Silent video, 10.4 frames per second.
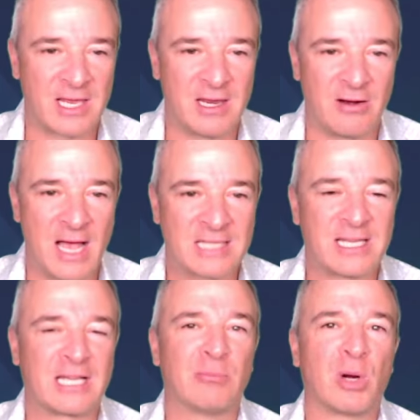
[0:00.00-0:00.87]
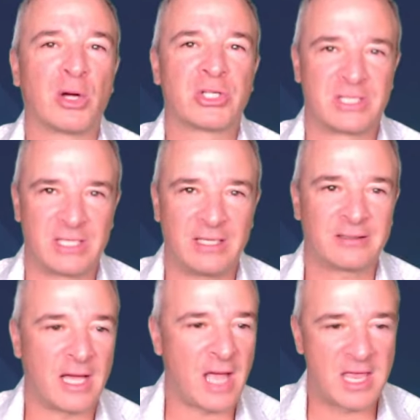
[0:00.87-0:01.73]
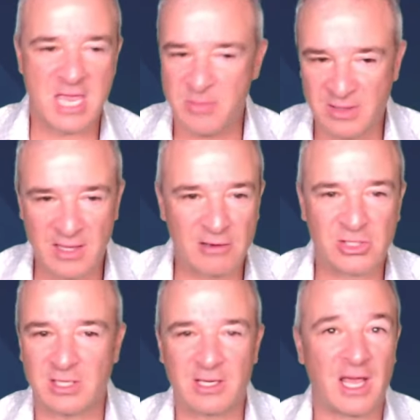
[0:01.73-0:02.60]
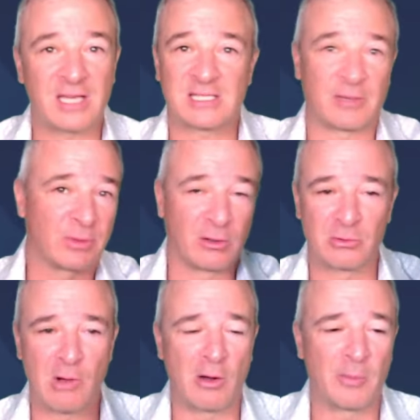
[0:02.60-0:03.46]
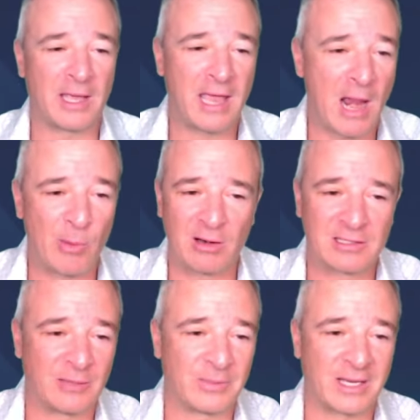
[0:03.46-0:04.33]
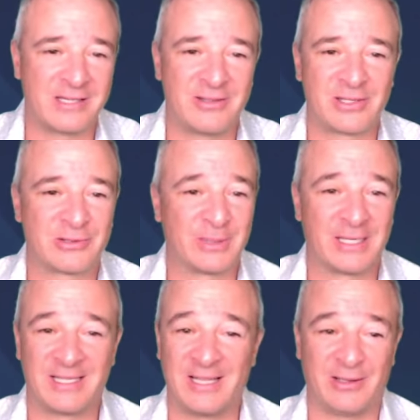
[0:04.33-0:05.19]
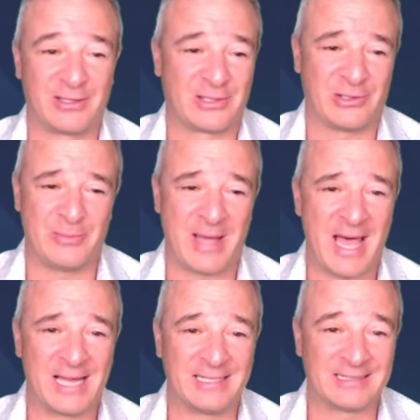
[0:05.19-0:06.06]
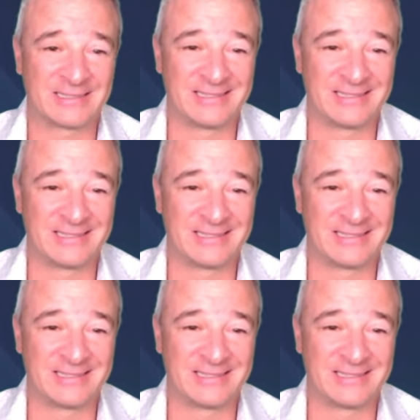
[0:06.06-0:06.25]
here as like an emergency. I, I, keep it there just in case something goes wrong with my camera or something. I can use this one, but it, it looks so bad.